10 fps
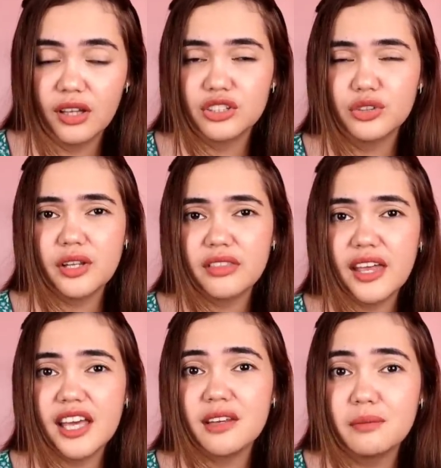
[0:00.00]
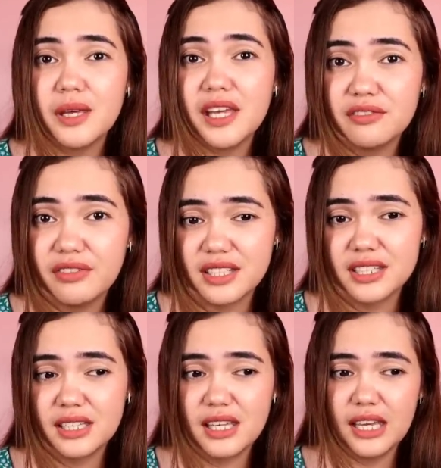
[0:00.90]
so that they can be
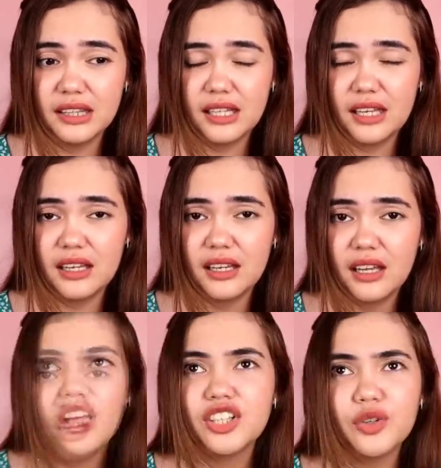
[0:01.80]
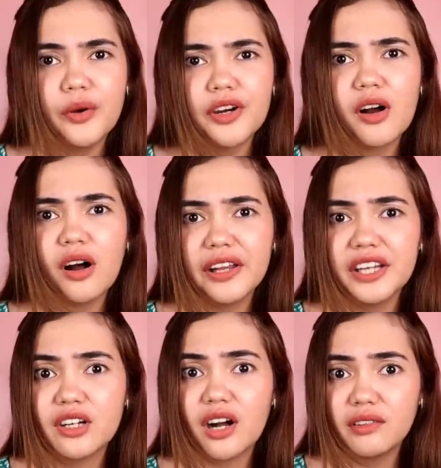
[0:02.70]
investigated. So we're
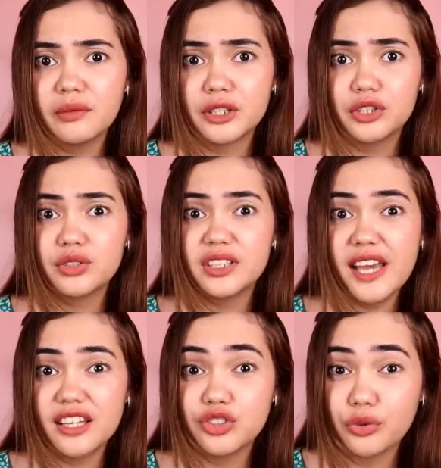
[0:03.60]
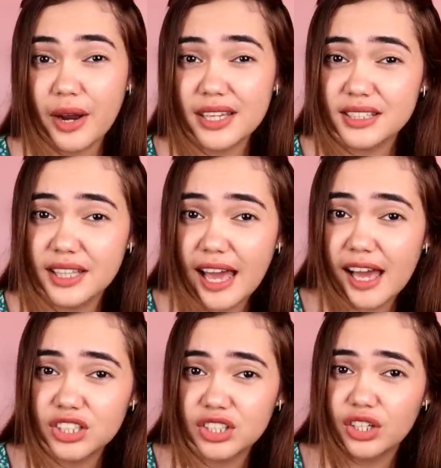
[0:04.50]
calling the government to take drastic
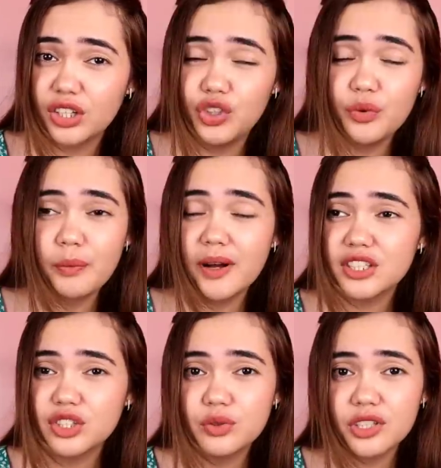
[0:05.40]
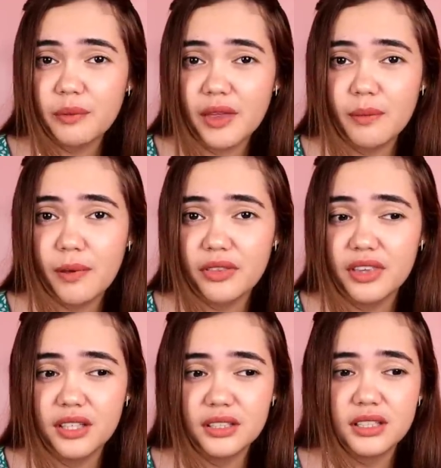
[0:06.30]
action. You must do something about
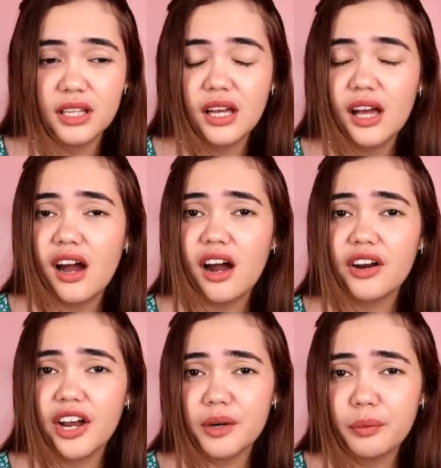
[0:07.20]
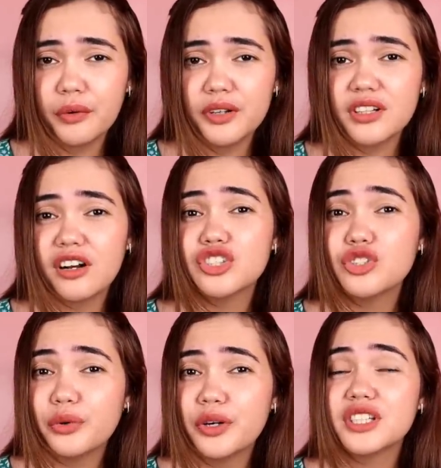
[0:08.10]
this. Our airports are
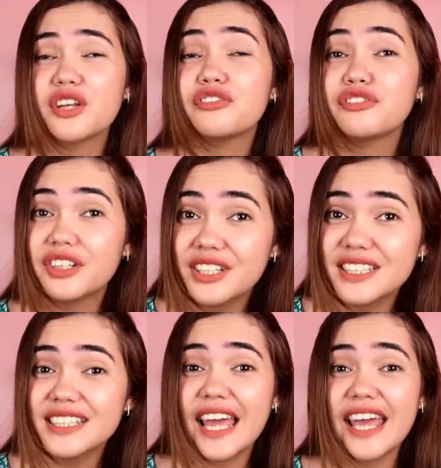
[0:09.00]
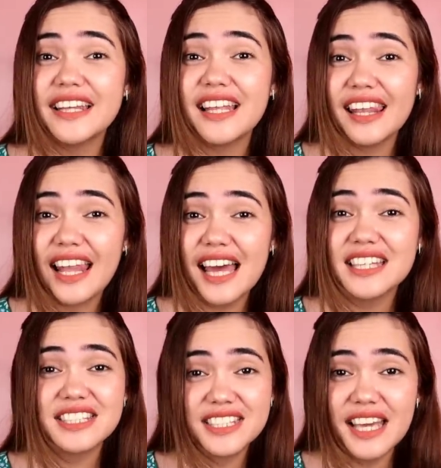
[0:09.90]
tourists' first and
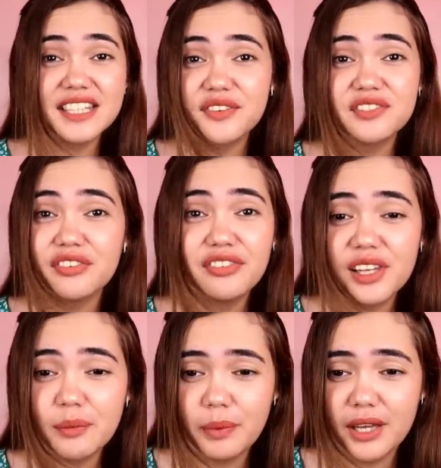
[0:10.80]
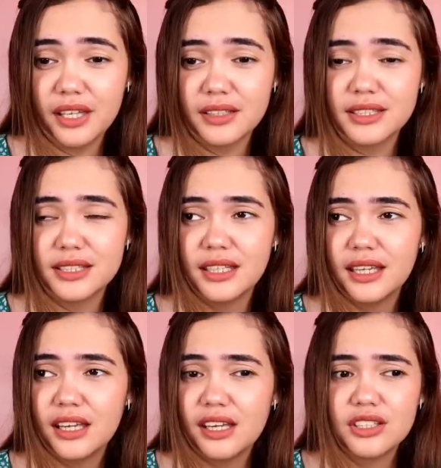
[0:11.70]
last taste of the Philippines.
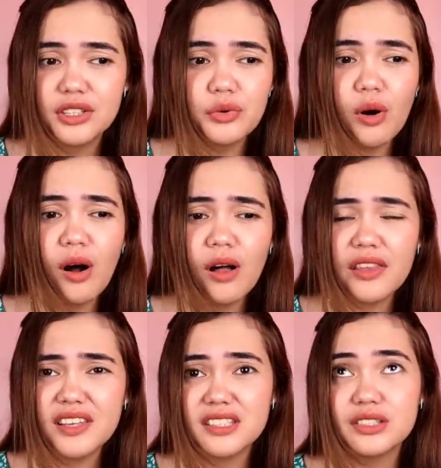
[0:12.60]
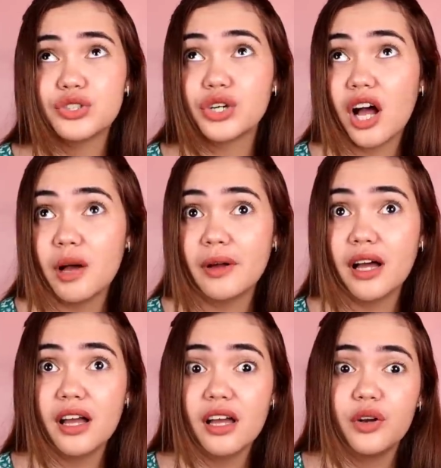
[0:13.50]
So all this
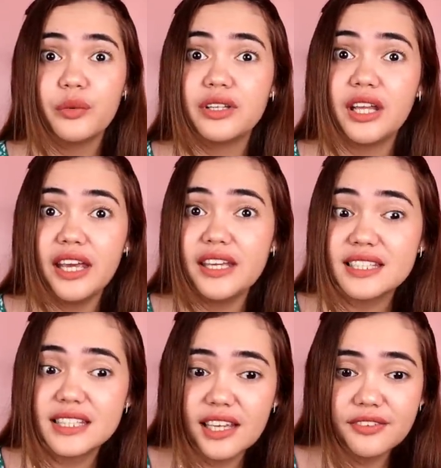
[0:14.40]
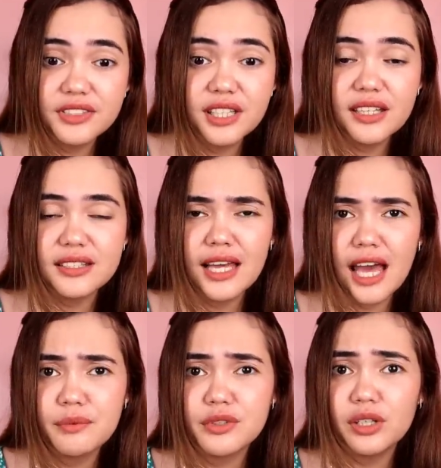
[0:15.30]
drama with NAIA's safety is
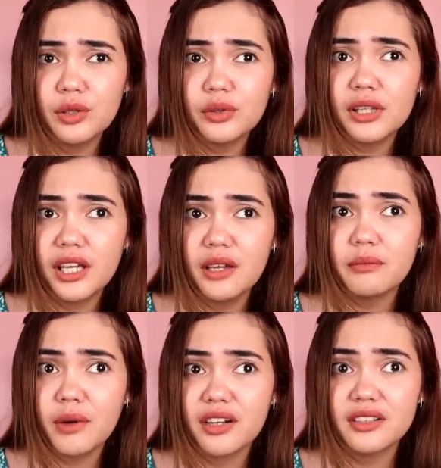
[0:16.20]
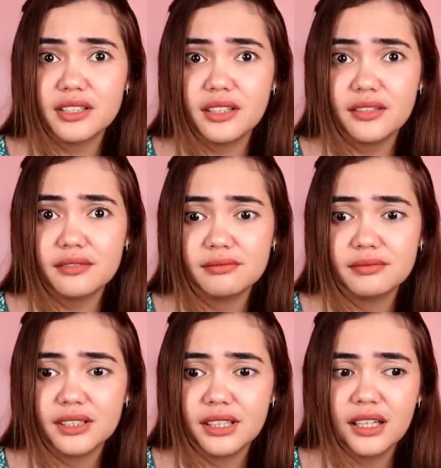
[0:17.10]
absolutely embarrassing.
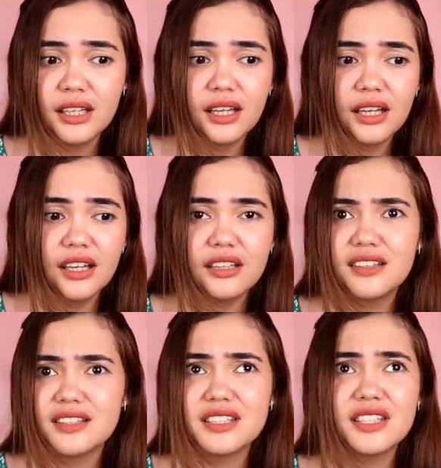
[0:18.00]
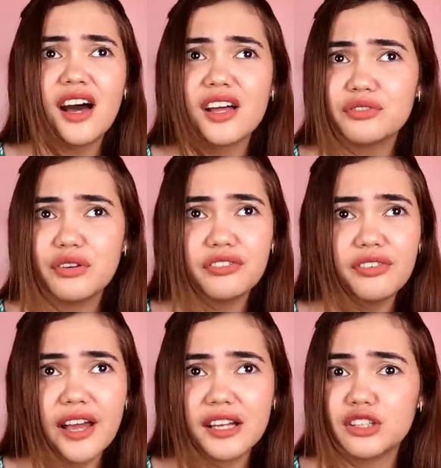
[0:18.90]
It does not
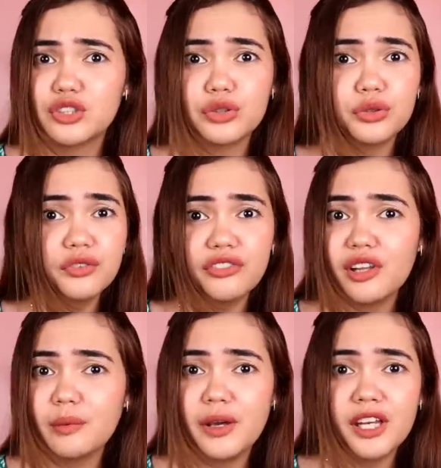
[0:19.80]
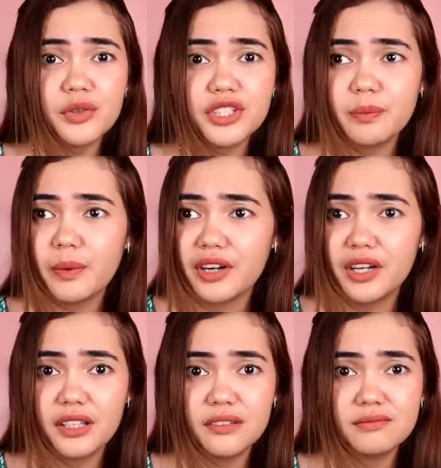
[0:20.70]
reflect the true Filipino
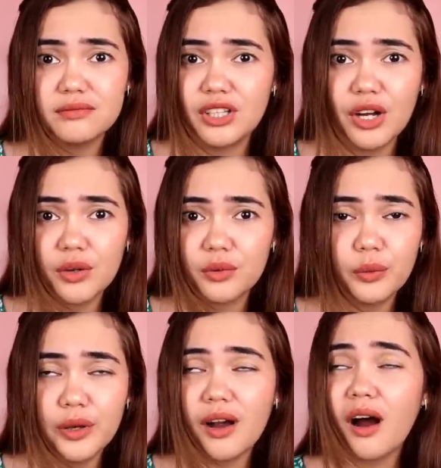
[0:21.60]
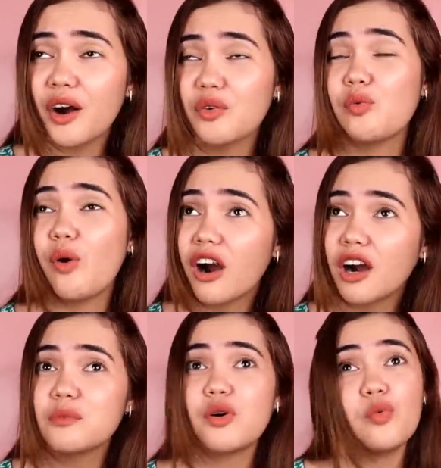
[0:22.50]
spirit. No, we are
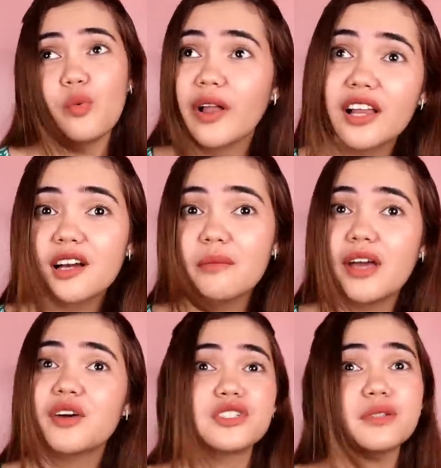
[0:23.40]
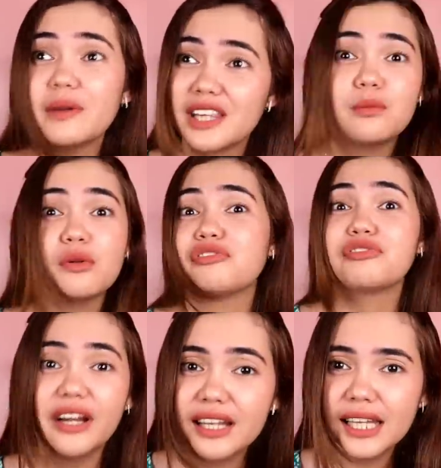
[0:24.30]
warm, welcoming, hospitable,
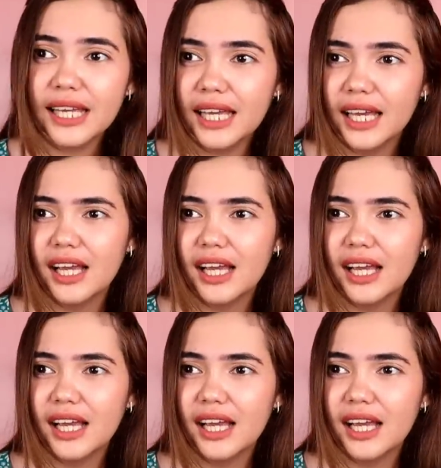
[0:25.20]
friendly.